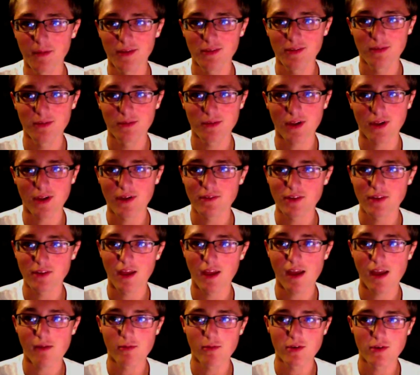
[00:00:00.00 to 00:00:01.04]
subscribers I
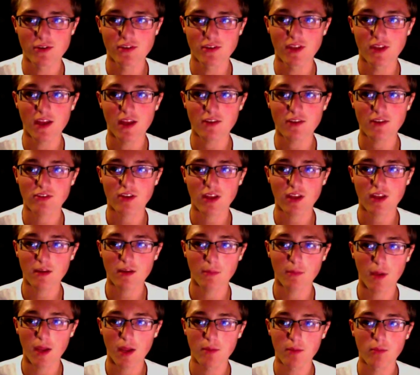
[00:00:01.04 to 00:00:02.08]
have, which is actually kind of
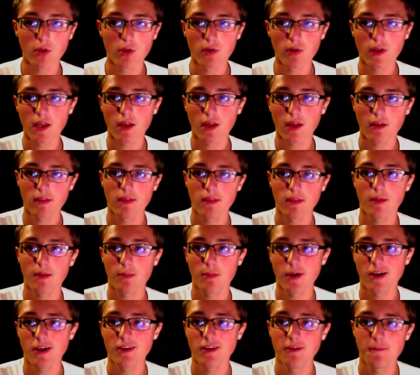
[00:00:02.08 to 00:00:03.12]
mind-blowing now that I think
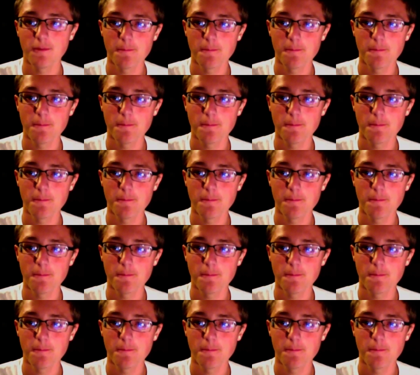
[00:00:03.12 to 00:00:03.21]
about it.